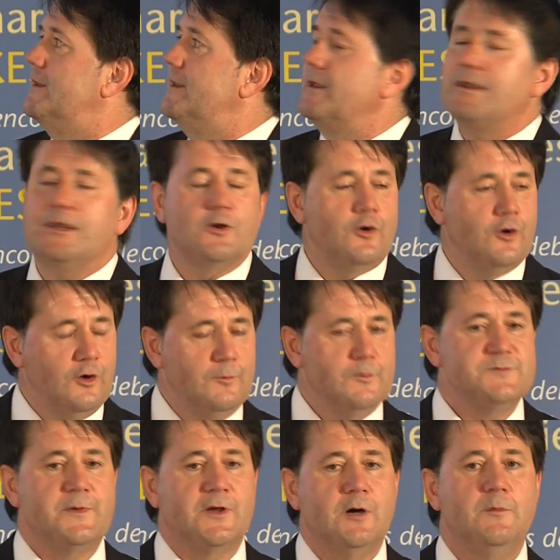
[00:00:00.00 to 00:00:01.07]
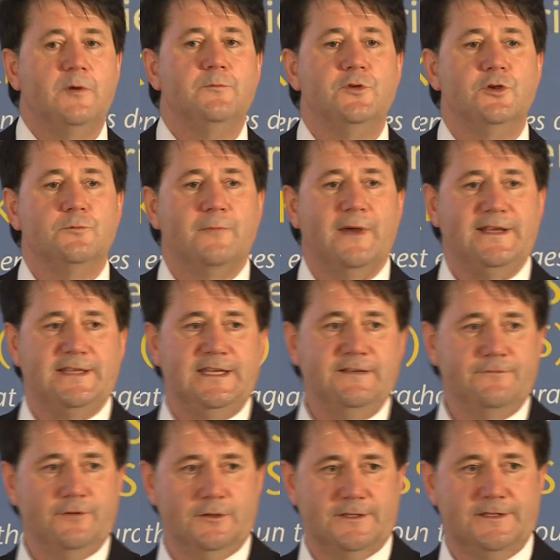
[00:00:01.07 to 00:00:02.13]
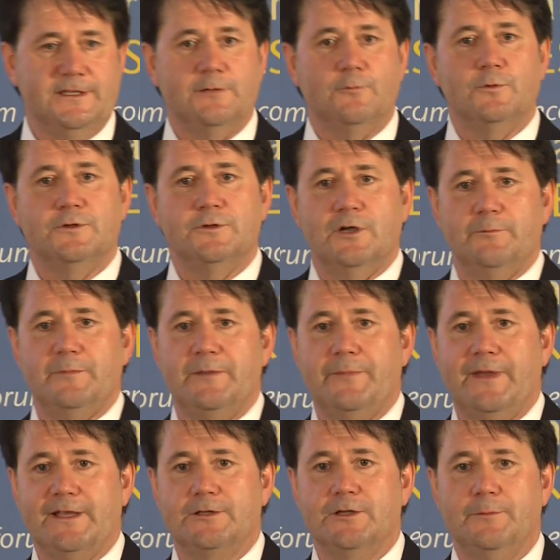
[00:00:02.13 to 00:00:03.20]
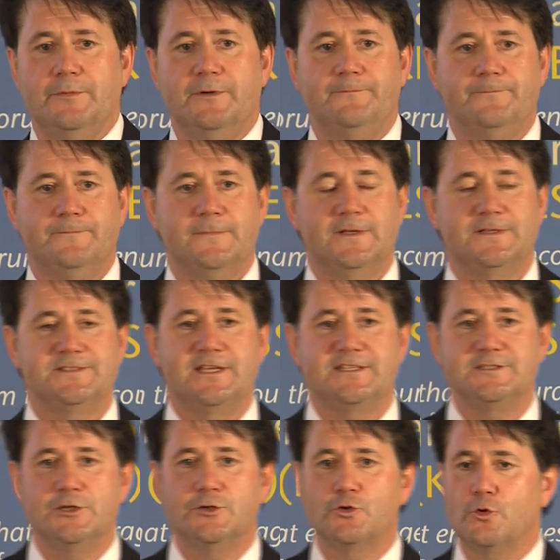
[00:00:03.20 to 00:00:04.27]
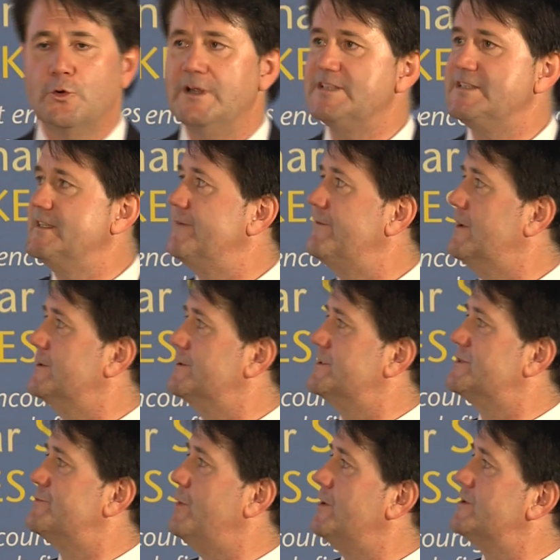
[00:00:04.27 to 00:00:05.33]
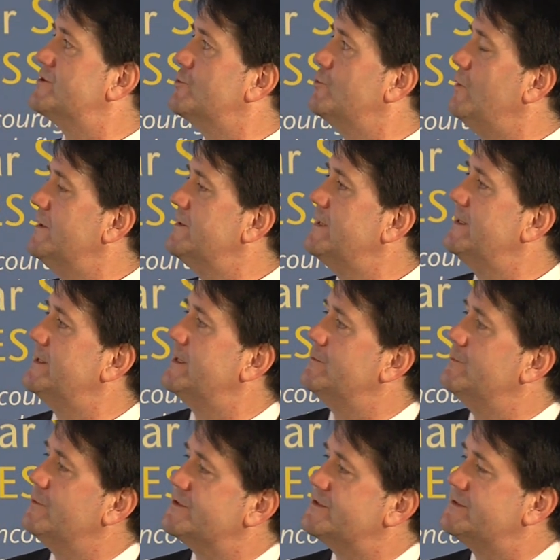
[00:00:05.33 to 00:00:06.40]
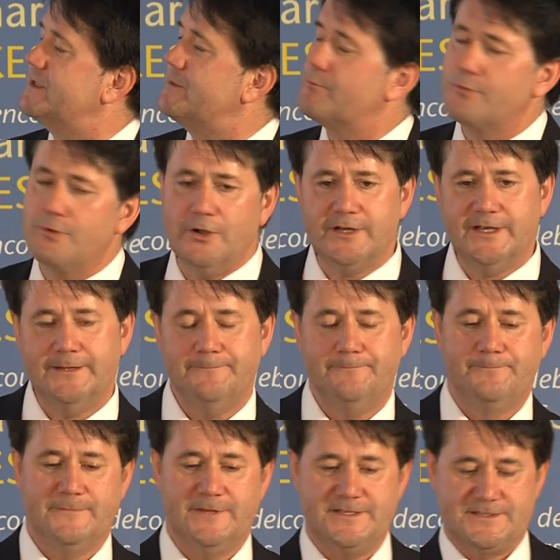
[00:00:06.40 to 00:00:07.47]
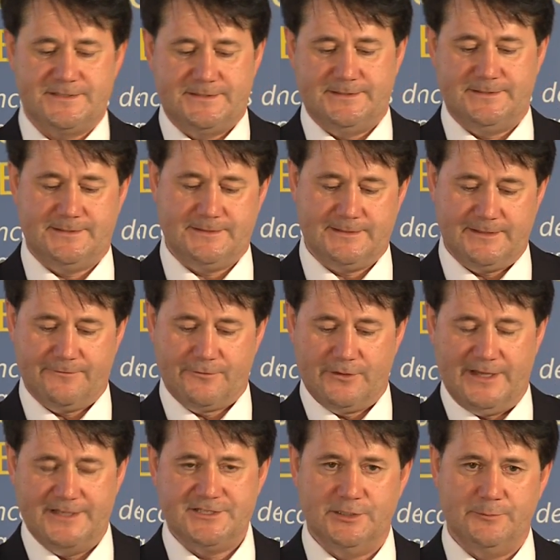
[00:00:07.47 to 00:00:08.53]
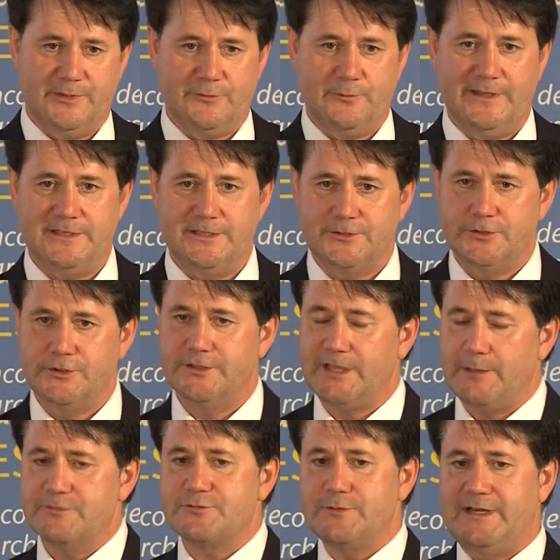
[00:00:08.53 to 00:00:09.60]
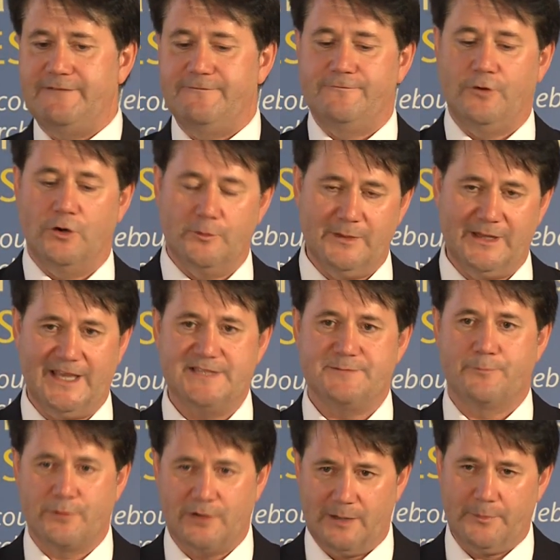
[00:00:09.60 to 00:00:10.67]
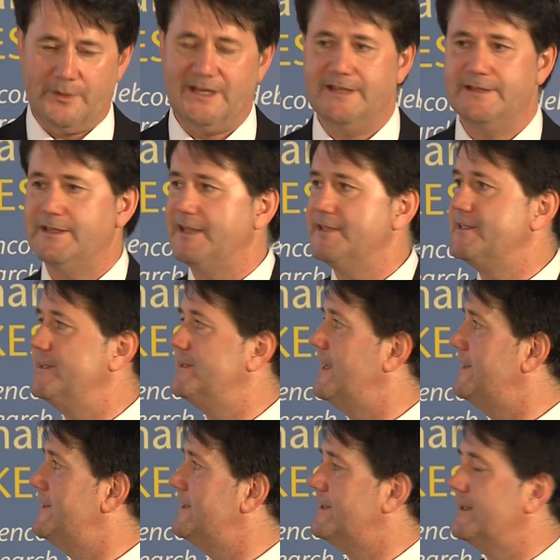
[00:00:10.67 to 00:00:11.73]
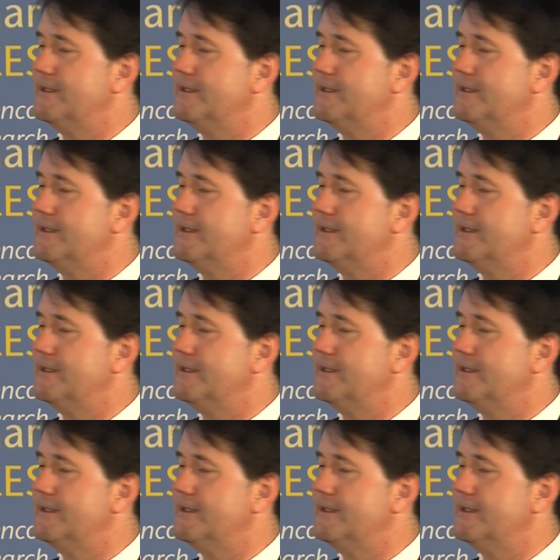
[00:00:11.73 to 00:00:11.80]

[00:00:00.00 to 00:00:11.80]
they could almost become immune by default, and it would not be picked up. It's uh, notoriously difficult to spot. So what they did was they brought in this differential between the two, and that was really formalised properly in 1990 in